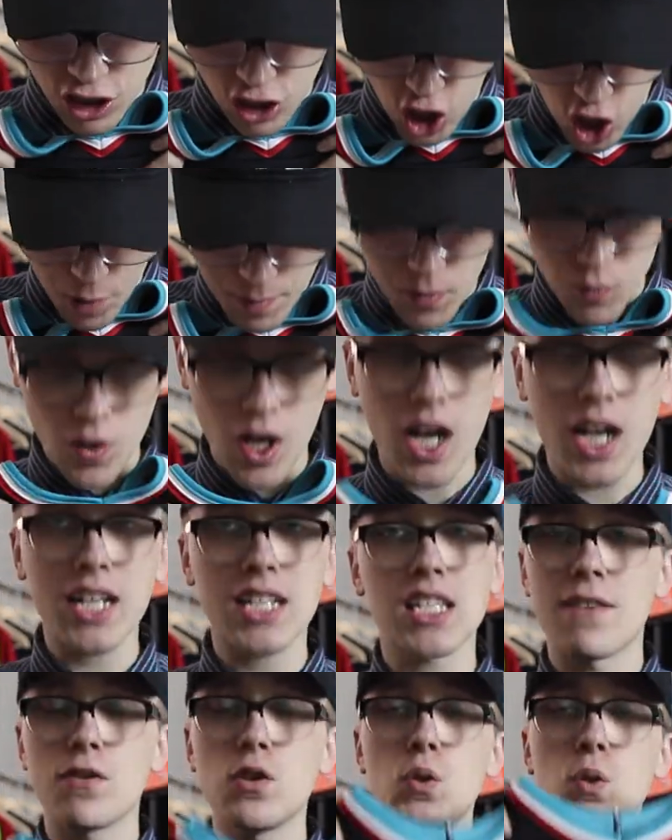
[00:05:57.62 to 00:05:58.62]
Tacoma
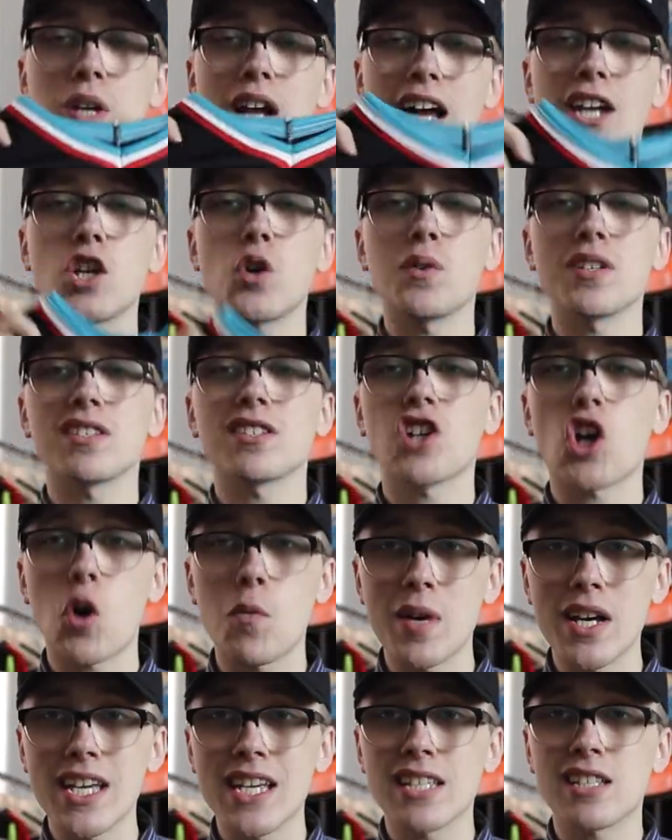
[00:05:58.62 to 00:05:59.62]
Rockets. If you do not know what
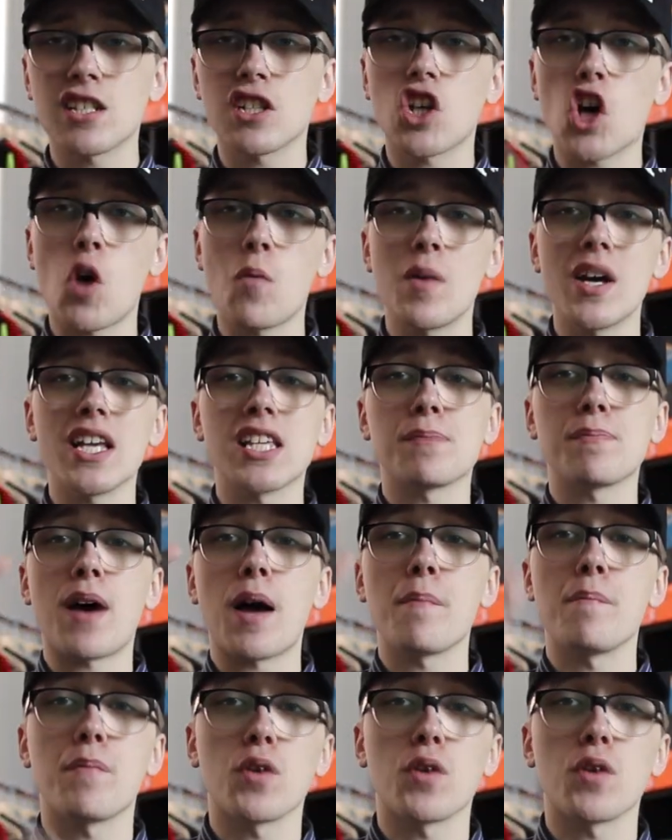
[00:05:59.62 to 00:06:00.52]
Tacoma is, Tacoma is my